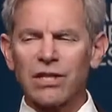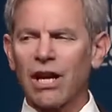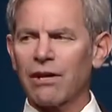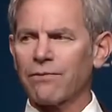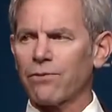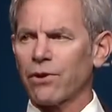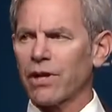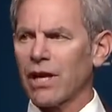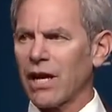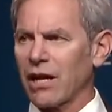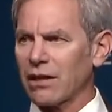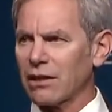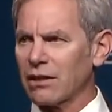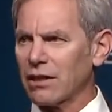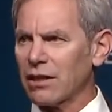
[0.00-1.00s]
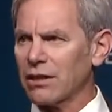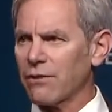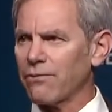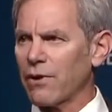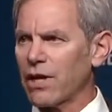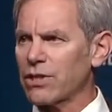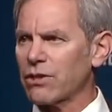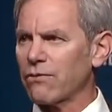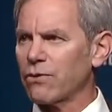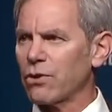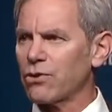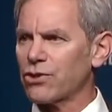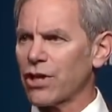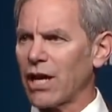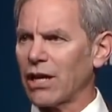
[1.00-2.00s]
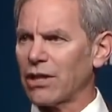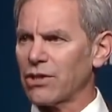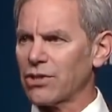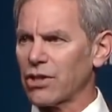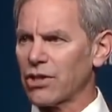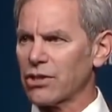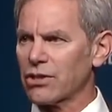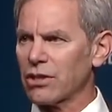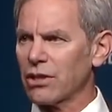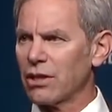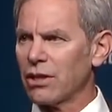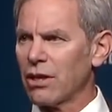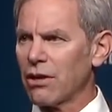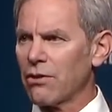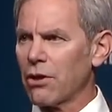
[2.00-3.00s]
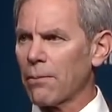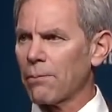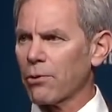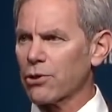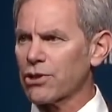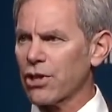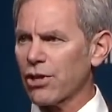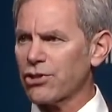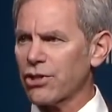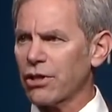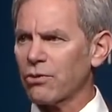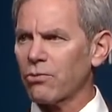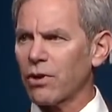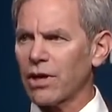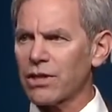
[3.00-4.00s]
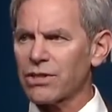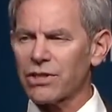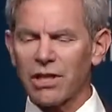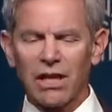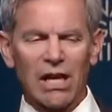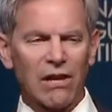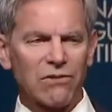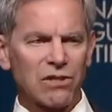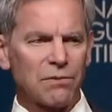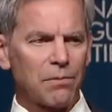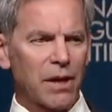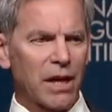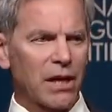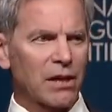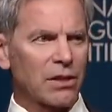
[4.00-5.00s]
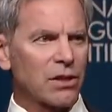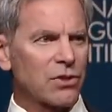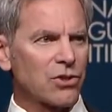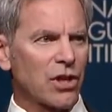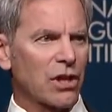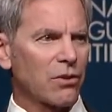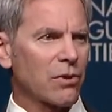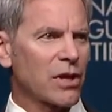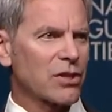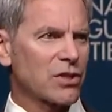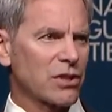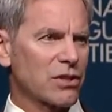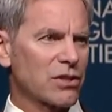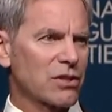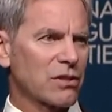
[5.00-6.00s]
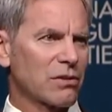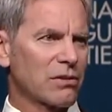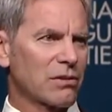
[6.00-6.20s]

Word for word: not forget, in the face of new challenges, the persistent ones that have spanned generations.